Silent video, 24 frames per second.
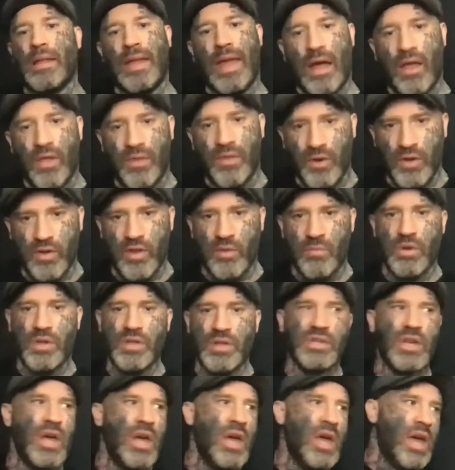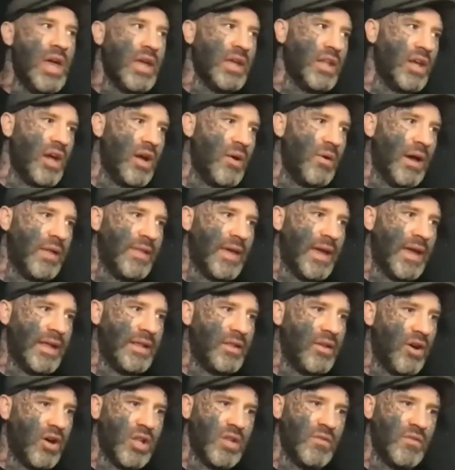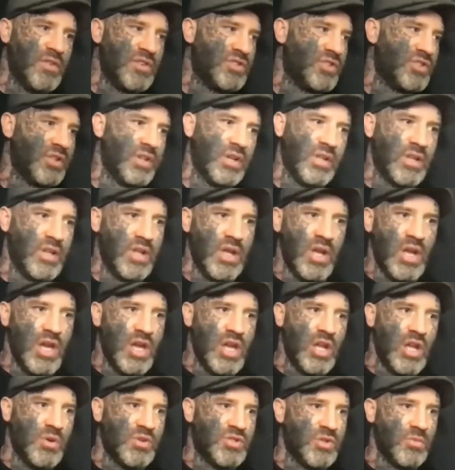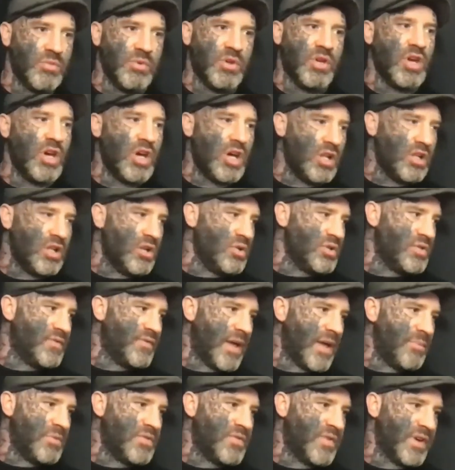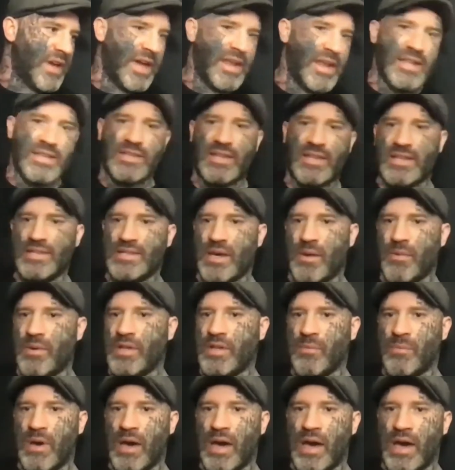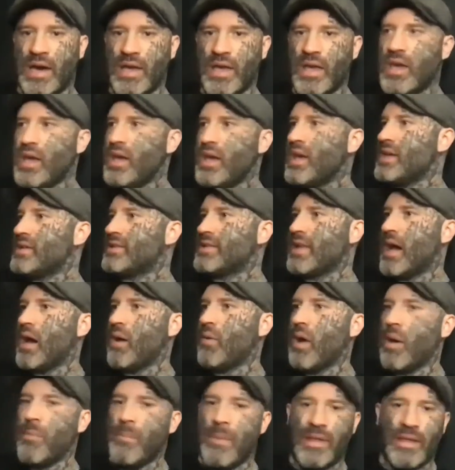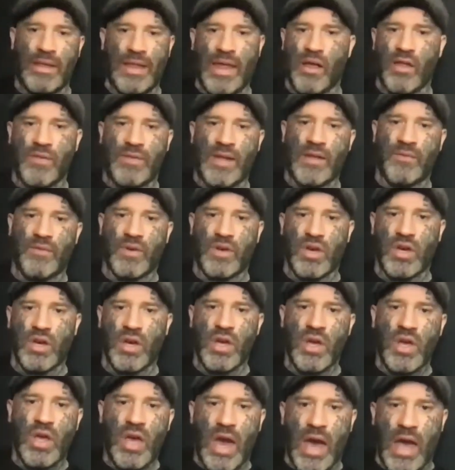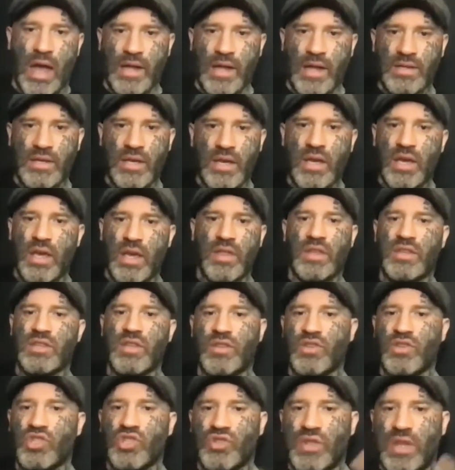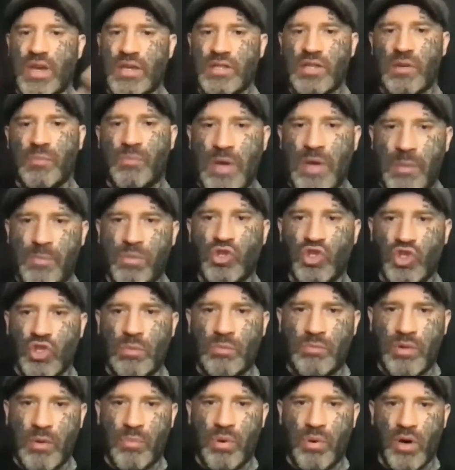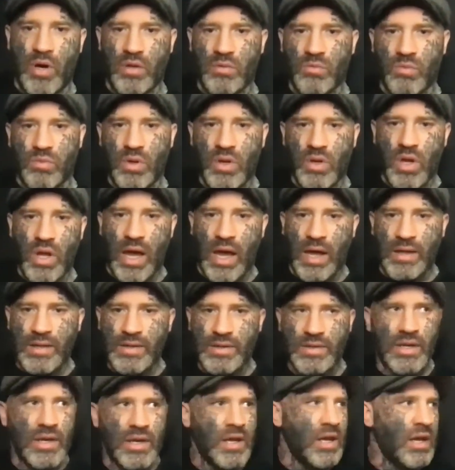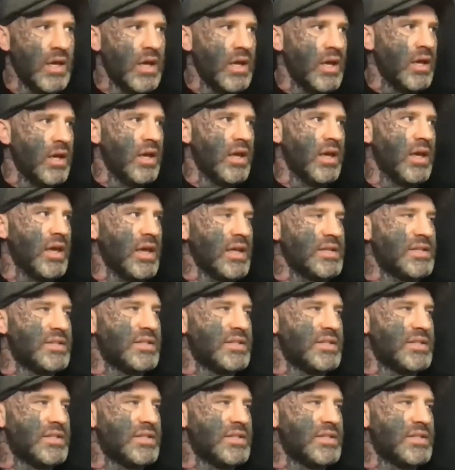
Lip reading: health another month, you know, and then all of a sudden, you know, some girl who was famous for getting her tits out in Dubai is now a mental health advocate. And these are just things that people jump upon, and I